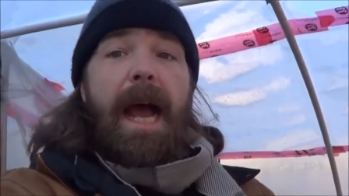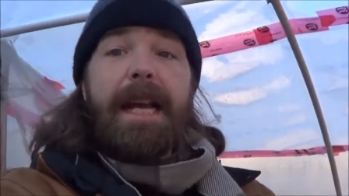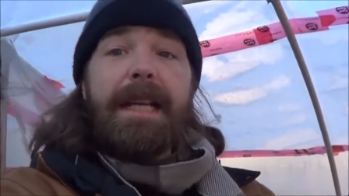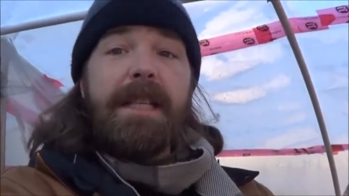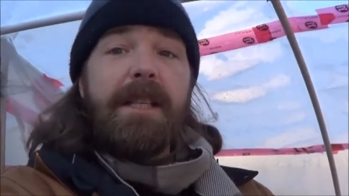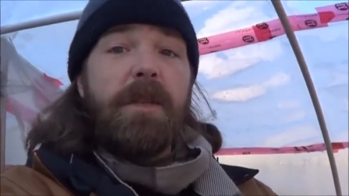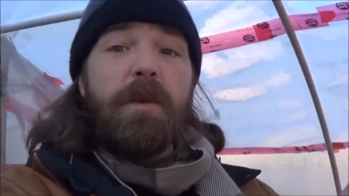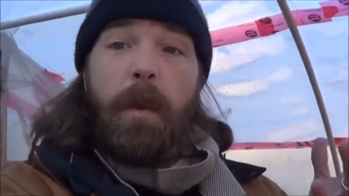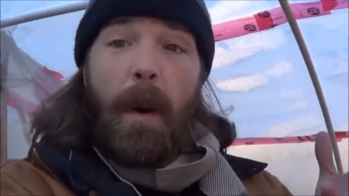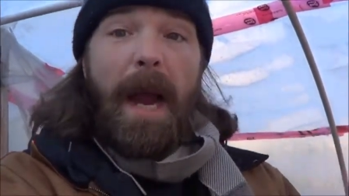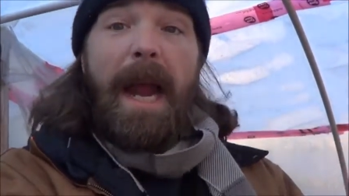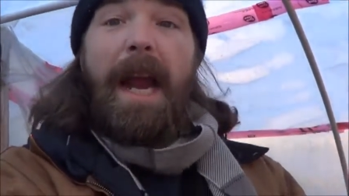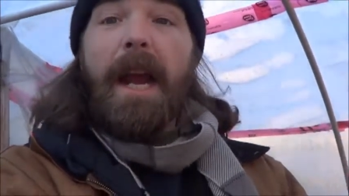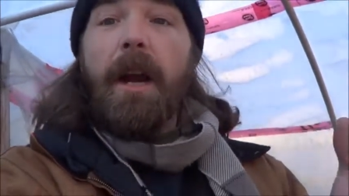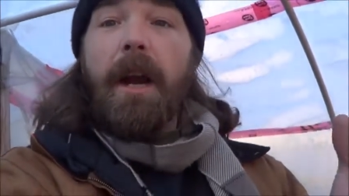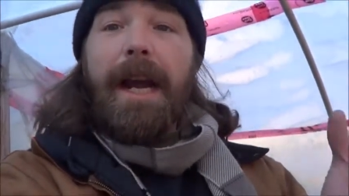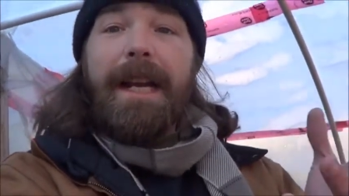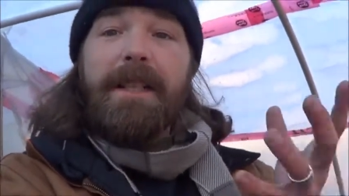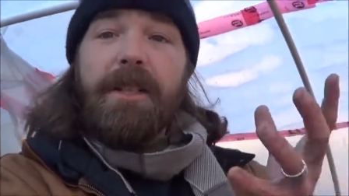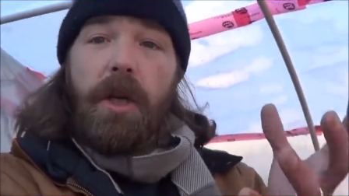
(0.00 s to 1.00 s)
I
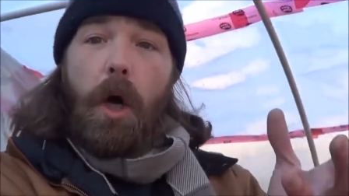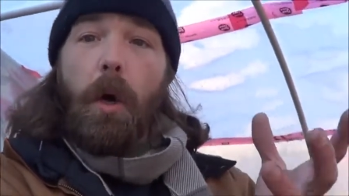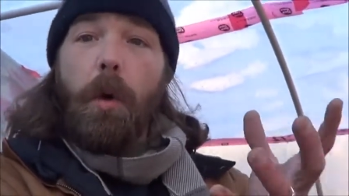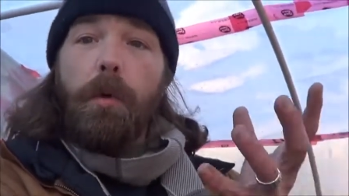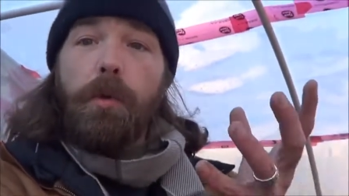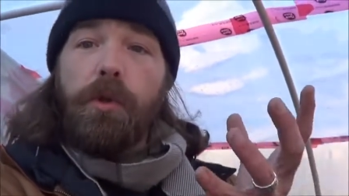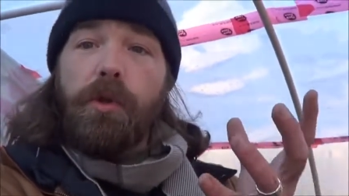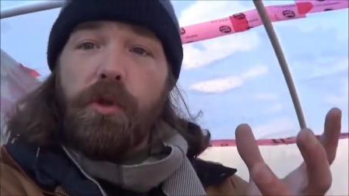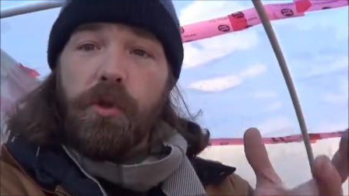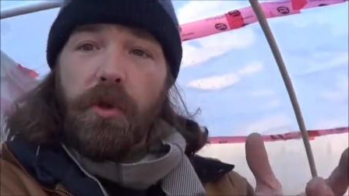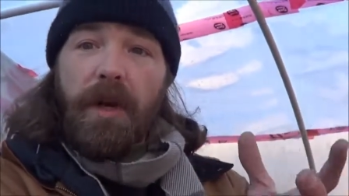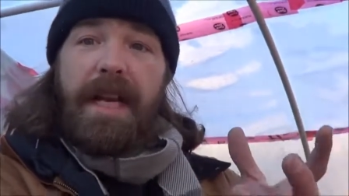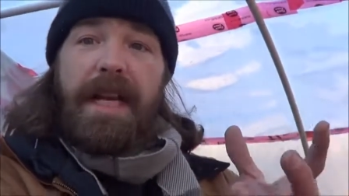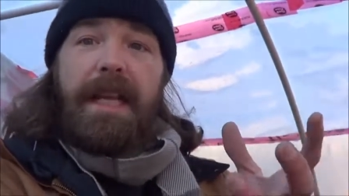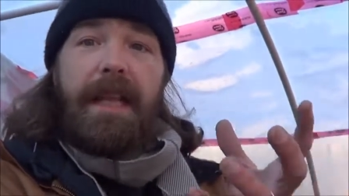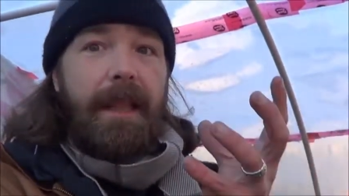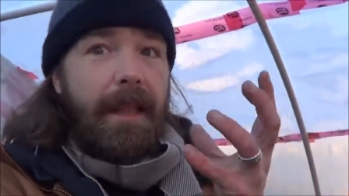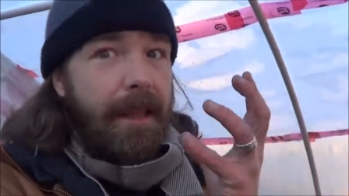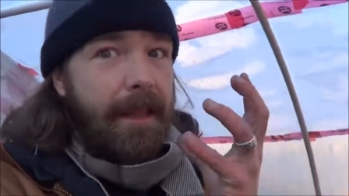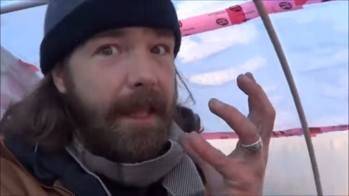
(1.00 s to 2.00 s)
swear I don't
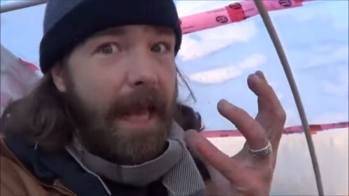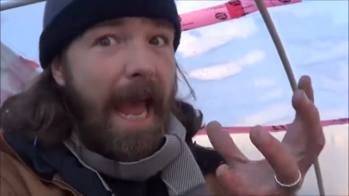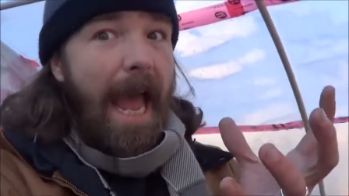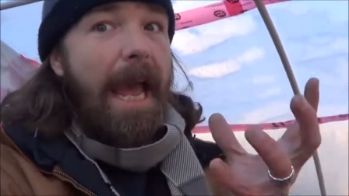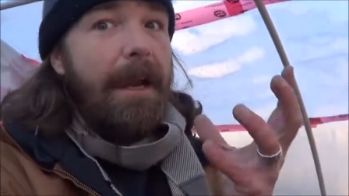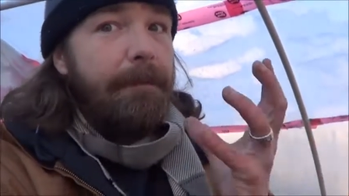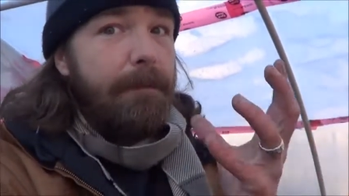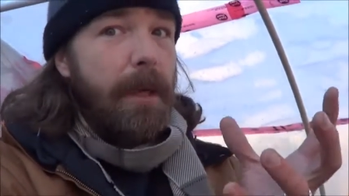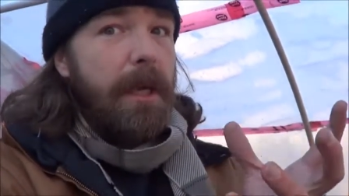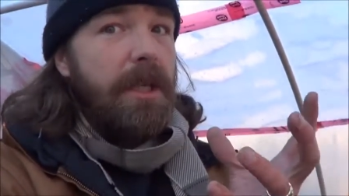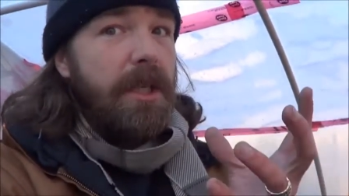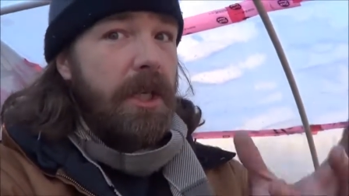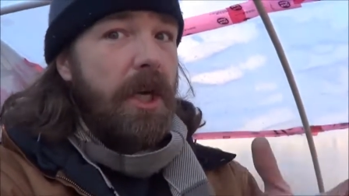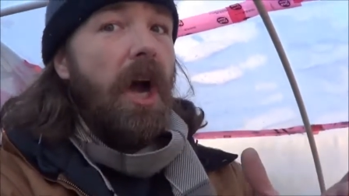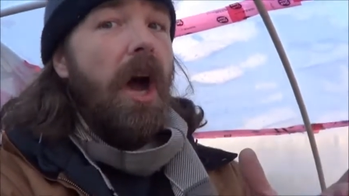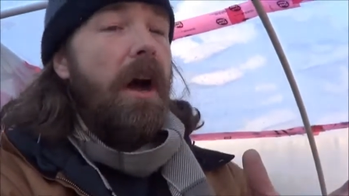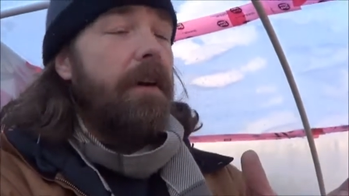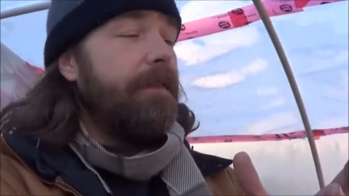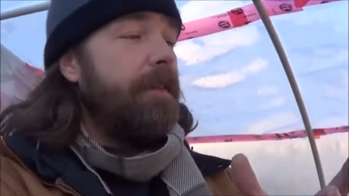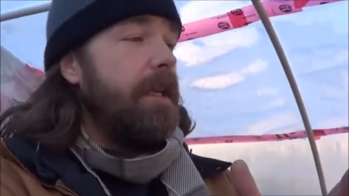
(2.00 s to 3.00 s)
drink that much
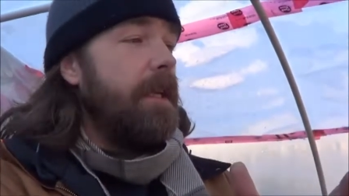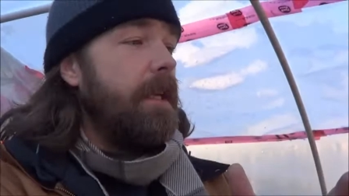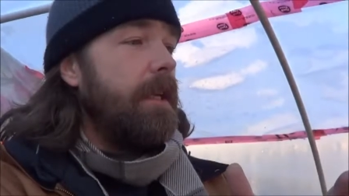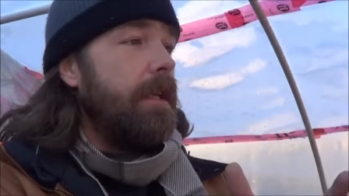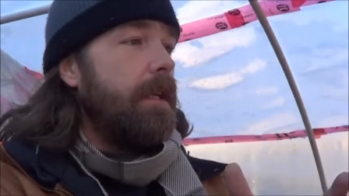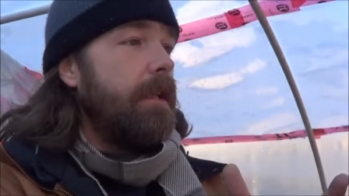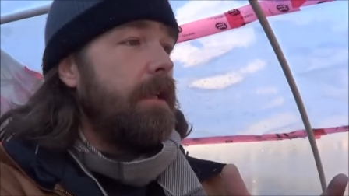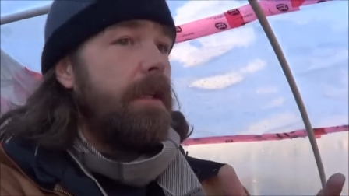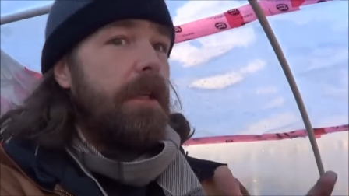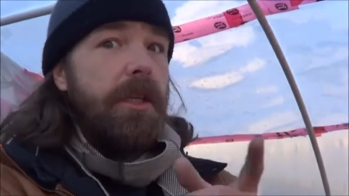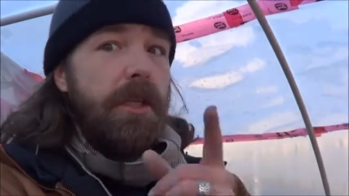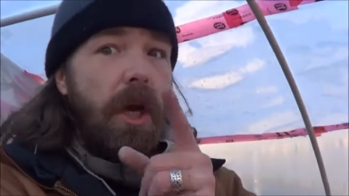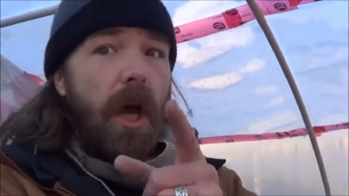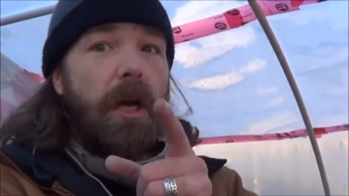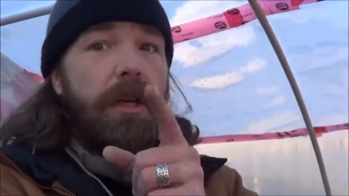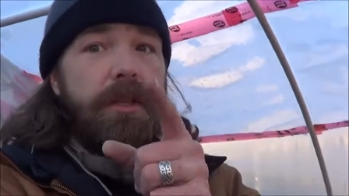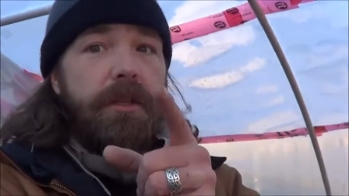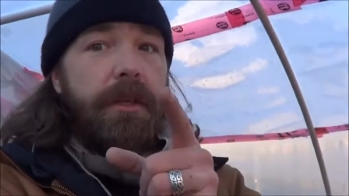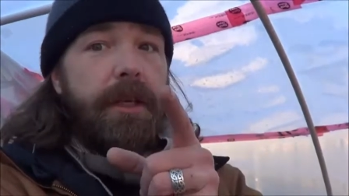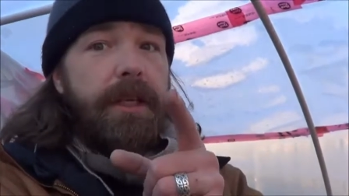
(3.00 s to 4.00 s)
coffee.
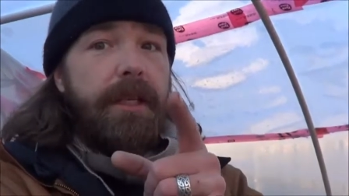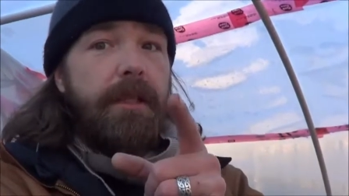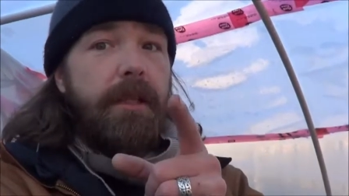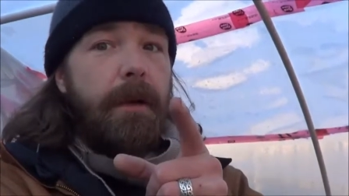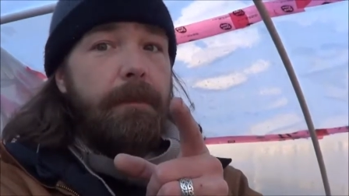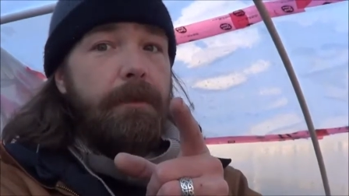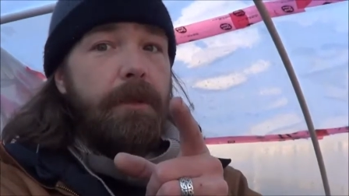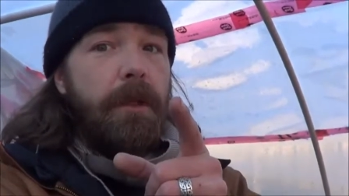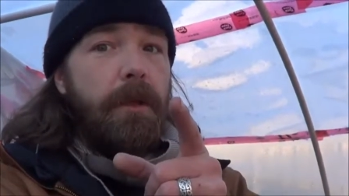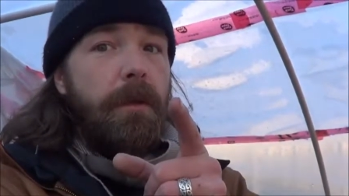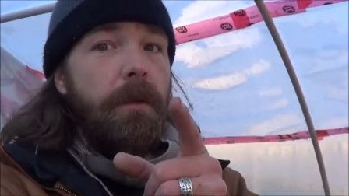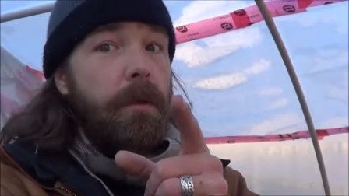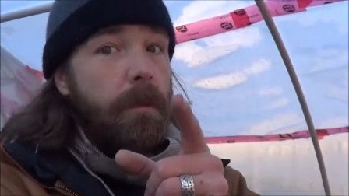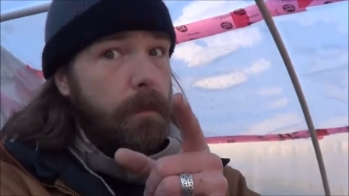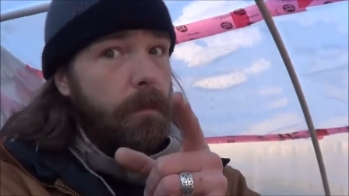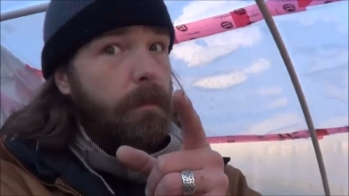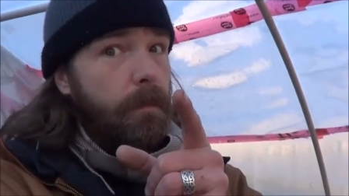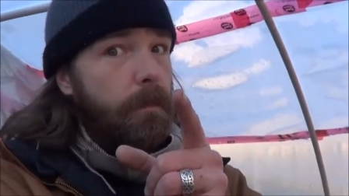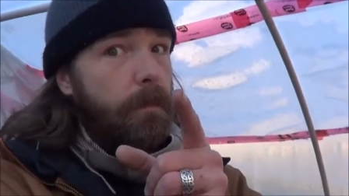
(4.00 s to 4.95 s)
Chox drinks some too.